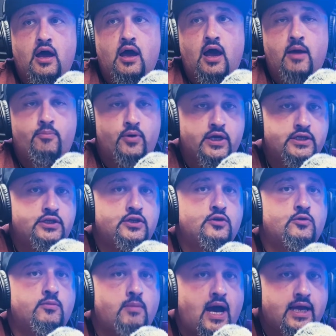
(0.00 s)
I bring to
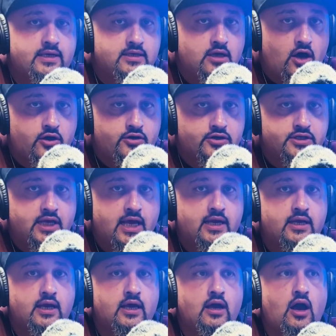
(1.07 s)
you my
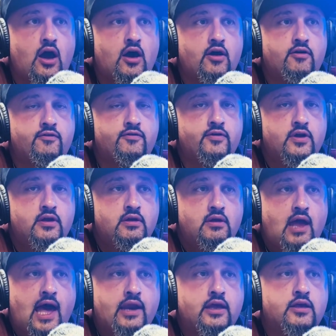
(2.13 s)
understanding of
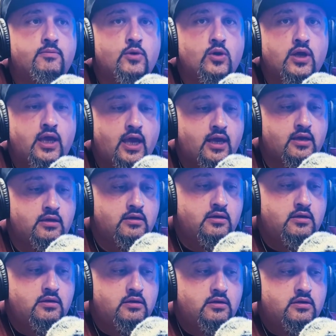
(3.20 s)
how to communicate
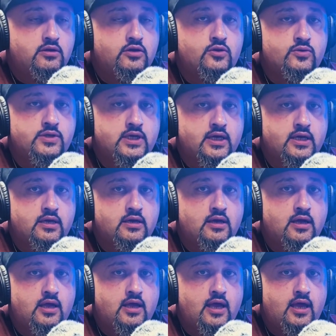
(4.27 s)
using
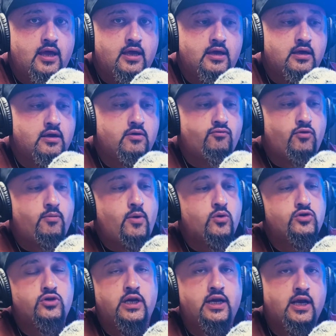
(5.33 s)
a remote
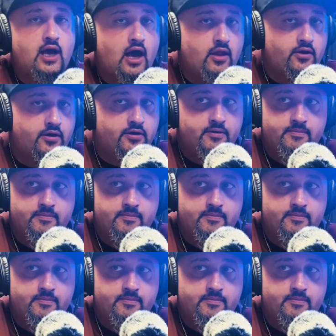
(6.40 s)
training collar.